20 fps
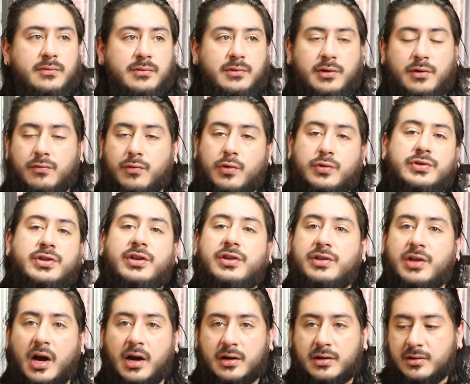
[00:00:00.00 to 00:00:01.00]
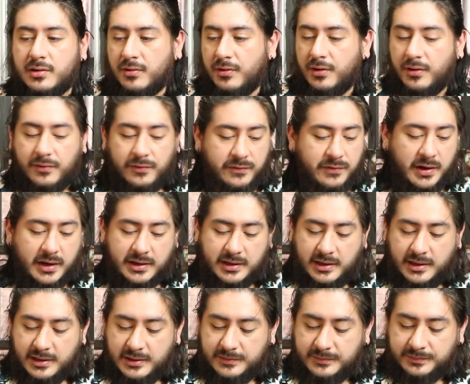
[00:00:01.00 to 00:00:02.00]
your roasted duck, or your
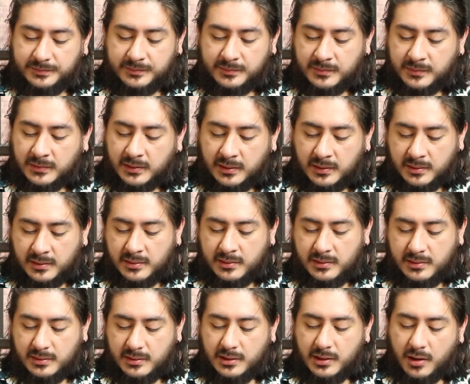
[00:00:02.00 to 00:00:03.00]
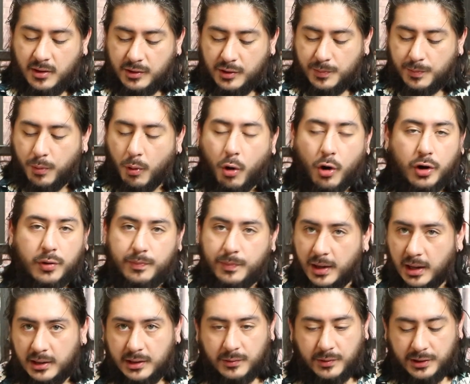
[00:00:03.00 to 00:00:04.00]
fucking, you know, your pork
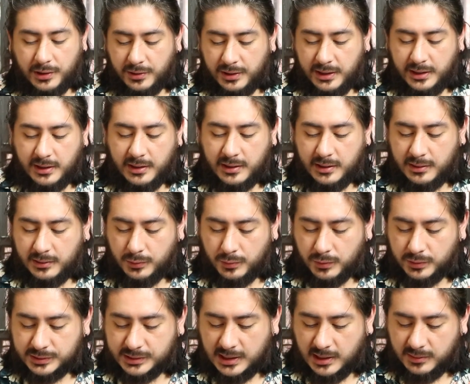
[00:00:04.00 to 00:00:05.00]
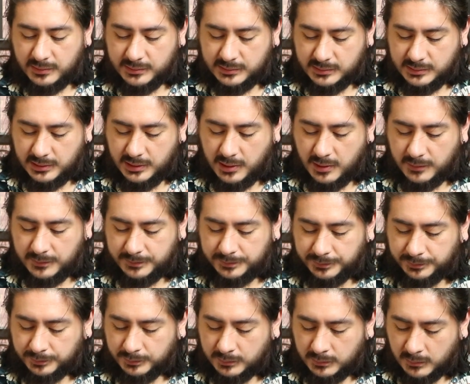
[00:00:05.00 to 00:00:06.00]
belly when you're eating in Noodle Town, you know.
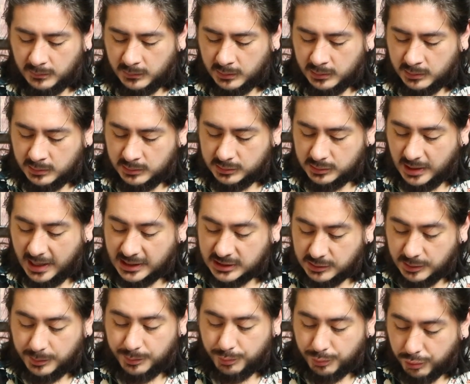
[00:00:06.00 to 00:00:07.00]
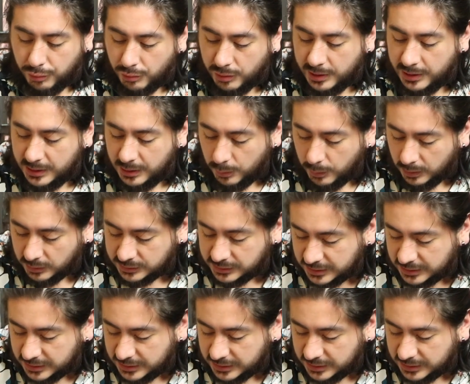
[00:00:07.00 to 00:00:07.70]
So it has to be pretty well